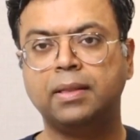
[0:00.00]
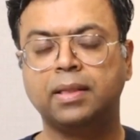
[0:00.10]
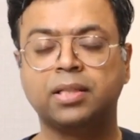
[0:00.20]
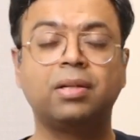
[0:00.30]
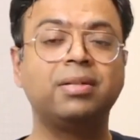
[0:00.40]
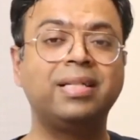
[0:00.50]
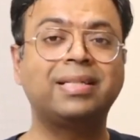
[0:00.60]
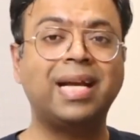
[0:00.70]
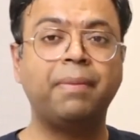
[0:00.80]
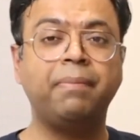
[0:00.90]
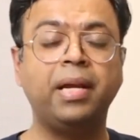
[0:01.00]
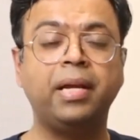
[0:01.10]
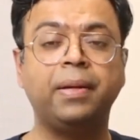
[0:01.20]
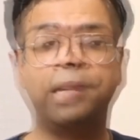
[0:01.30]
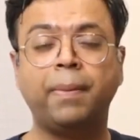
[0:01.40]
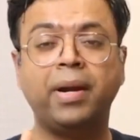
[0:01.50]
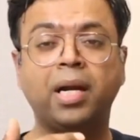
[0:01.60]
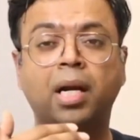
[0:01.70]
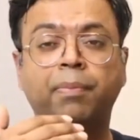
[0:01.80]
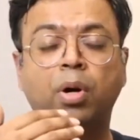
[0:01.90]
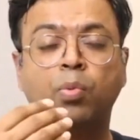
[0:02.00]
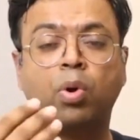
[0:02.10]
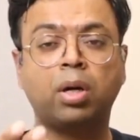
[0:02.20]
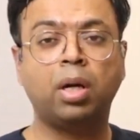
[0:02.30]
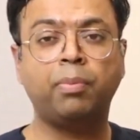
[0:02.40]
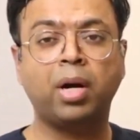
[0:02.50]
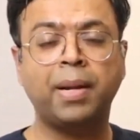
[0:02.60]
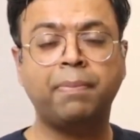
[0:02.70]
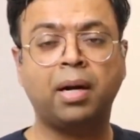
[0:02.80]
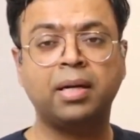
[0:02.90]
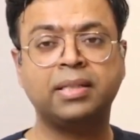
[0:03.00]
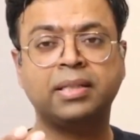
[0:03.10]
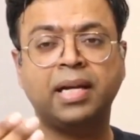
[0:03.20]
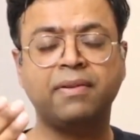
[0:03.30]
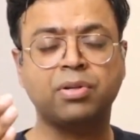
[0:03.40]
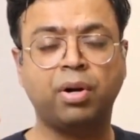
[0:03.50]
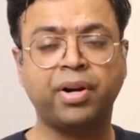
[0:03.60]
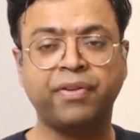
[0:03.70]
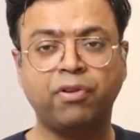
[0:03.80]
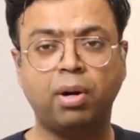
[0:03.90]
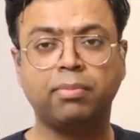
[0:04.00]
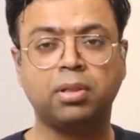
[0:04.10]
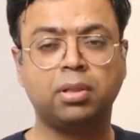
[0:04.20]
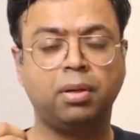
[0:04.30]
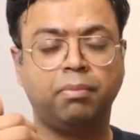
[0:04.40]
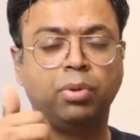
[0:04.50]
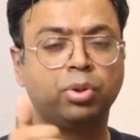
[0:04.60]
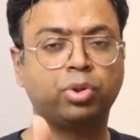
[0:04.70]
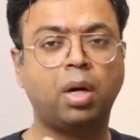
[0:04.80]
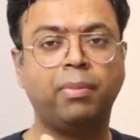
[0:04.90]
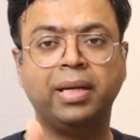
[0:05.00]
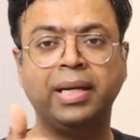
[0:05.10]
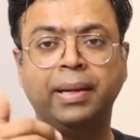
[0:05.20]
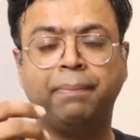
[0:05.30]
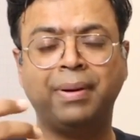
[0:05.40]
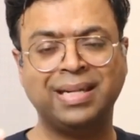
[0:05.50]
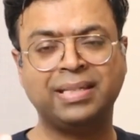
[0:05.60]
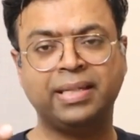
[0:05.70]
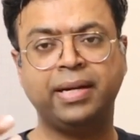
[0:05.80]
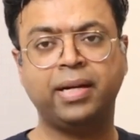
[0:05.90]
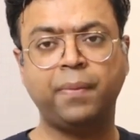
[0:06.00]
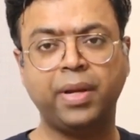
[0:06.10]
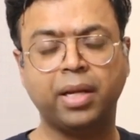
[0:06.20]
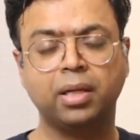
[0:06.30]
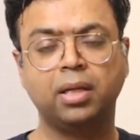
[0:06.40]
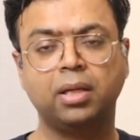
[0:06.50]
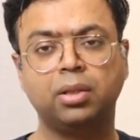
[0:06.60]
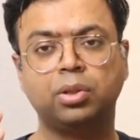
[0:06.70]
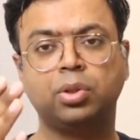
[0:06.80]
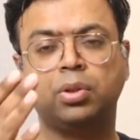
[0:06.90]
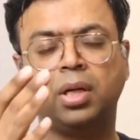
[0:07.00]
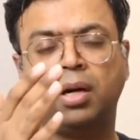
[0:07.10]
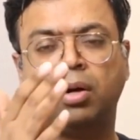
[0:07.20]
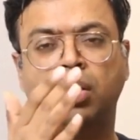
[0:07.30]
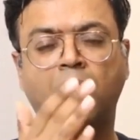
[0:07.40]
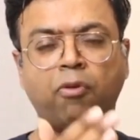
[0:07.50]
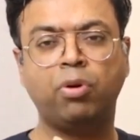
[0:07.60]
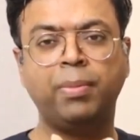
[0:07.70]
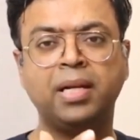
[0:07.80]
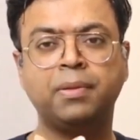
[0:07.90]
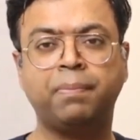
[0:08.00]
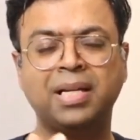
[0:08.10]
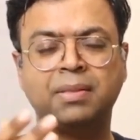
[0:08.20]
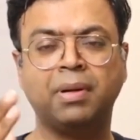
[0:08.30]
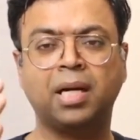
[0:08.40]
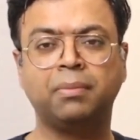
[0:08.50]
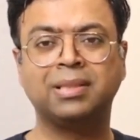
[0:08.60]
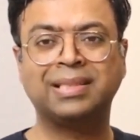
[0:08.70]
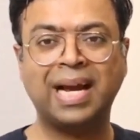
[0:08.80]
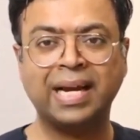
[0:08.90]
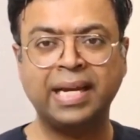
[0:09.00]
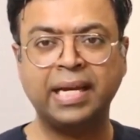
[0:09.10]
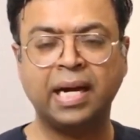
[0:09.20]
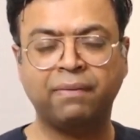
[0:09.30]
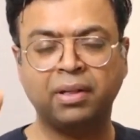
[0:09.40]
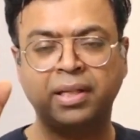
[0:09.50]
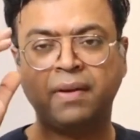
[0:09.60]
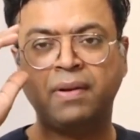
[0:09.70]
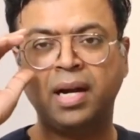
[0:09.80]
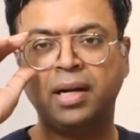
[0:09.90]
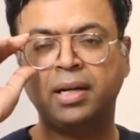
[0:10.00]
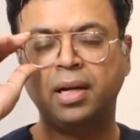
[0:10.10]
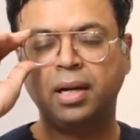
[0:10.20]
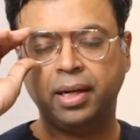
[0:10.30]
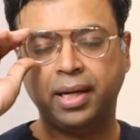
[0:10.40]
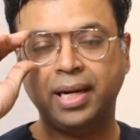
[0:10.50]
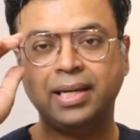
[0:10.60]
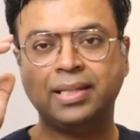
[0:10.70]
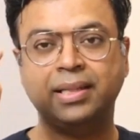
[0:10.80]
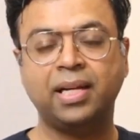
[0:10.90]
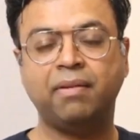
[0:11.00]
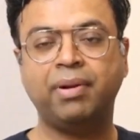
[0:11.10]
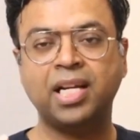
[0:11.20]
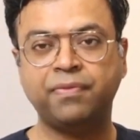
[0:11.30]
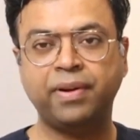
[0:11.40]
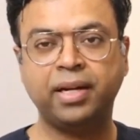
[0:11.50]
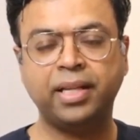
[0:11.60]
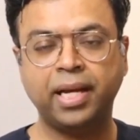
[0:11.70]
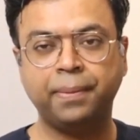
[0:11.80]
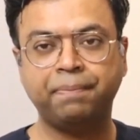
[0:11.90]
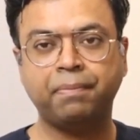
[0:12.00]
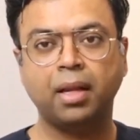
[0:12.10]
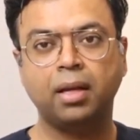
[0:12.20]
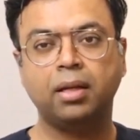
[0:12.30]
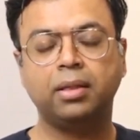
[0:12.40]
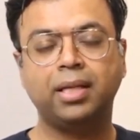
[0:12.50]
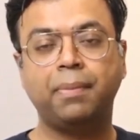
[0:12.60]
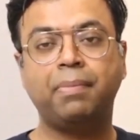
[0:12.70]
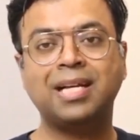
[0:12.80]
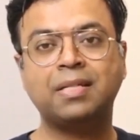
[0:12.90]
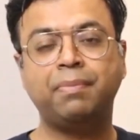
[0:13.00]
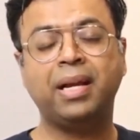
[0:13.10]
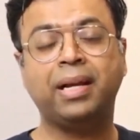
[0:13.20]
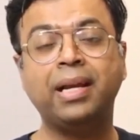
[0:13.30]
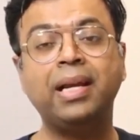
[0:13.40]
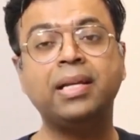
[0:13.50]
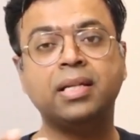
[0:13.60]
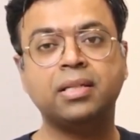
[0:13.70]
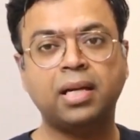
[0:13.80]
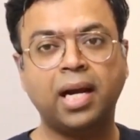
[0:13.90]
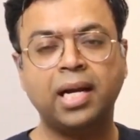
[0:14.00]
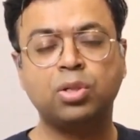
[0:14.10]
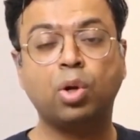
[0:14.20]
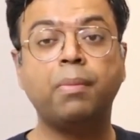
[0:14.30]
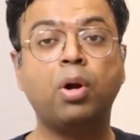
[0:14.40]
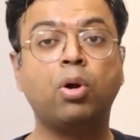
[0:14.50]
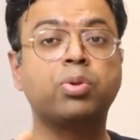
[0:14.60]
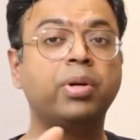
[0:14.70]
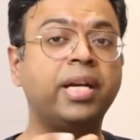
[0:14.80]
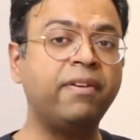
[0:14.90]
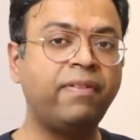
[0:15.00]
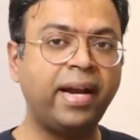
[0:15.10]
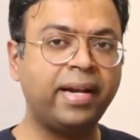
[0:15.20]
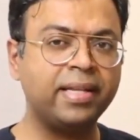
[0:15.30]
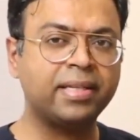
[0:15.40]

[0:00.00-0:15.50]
The surgeries can be depending upon what our body parts has got deformed, most commonly breast and tummy. So a lot of women breasts become saggy after they have had kids and they have breastfed them. Their breast may increase in size or may also deflate in